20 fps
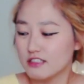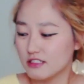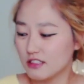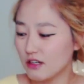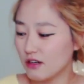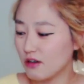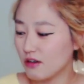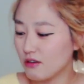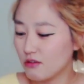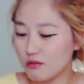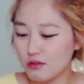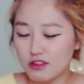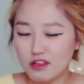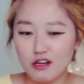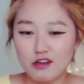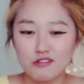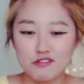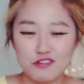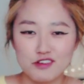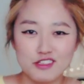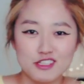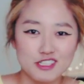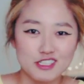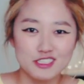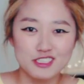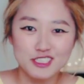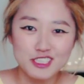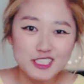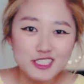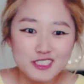So without
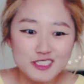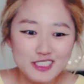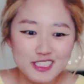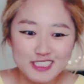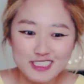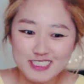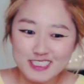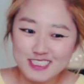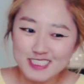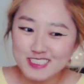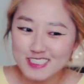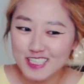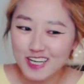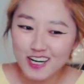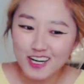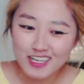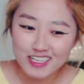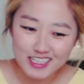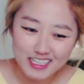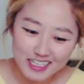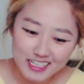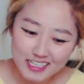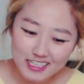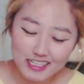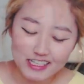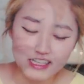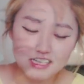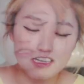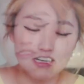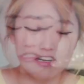further ado, let's start
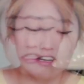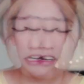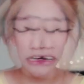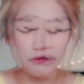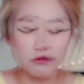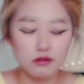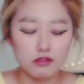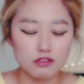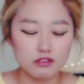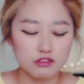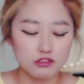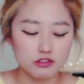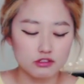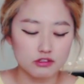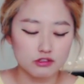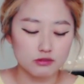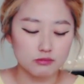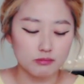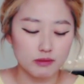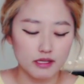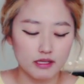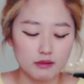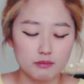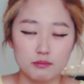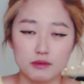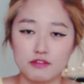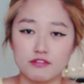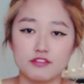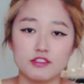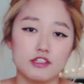eating. Today I wanted to
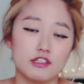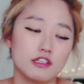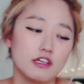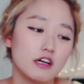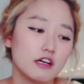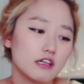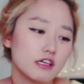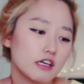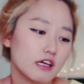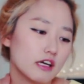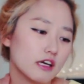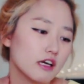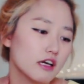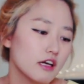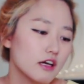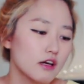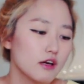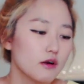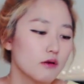make beef teriyaki.